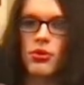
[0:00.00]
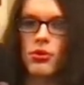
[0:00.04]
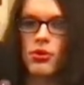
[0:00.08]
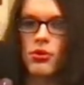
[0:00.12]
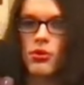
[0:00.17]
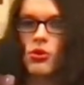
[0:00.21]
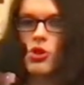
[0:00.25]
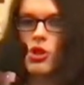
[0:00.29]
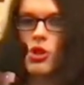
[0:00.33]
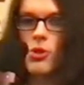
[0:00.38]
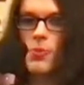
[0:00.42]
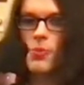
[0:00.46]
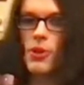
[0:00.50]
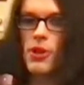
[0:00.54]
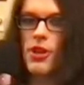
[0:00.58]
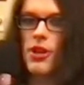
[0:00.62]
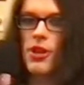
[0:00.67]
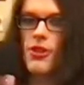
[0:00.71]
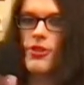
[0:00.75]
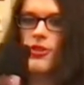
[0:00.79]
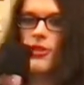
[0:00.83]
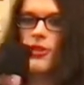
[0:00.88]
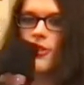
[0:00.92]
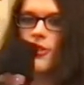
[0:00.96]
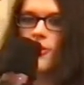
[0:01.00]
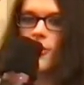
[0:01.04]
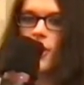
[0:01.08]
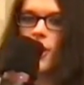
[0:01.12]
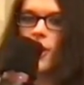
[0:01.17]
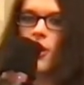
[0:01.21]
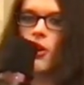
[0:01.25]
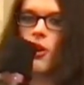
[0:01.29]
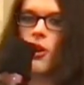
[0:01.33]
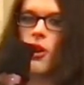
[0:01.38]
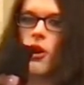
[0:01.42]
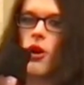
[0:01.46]
Just because it's
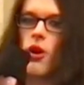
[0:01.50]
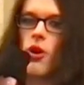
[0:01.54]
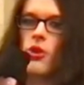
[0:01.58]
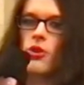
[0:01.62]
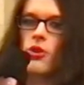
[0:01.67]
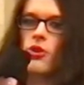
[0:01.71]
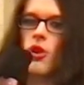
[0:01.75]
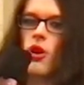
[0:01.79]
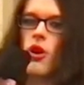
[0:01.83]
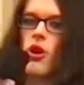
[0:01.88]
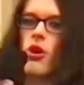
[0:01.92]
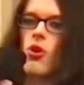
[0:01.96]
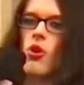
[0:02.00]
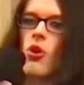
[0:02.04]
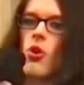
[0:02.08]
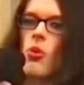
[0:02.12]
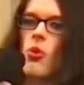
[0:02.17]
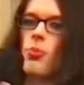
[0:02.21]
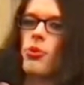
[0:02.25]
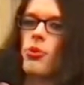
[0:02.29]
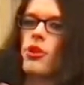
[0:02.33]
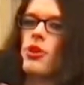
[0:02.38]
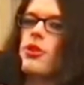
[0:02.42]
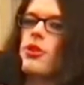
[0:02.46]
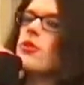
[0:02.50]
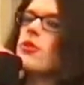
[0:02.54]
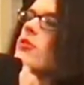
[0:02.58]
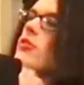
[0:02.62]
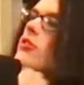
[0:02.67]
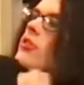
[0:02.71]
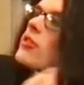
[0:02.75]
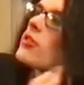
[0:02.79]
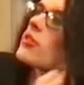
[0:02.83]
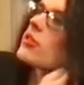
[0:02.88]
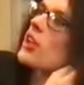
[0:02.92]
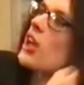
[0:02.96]
like, oh, it's all hopeless
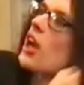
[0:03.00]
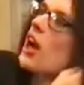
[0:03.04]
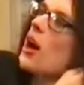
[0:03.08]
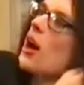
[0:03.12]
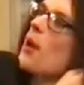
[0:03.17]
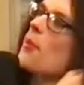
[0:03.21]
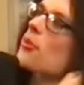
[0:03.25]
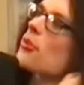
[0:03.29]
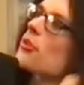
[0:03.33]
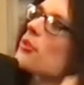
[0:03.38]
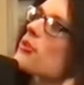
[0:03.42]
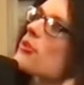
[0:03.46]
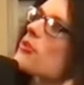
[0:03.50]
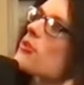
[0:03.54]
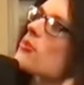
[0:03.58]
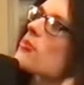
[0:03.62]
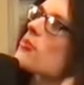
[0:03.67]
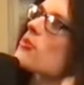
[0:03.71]
and capitalism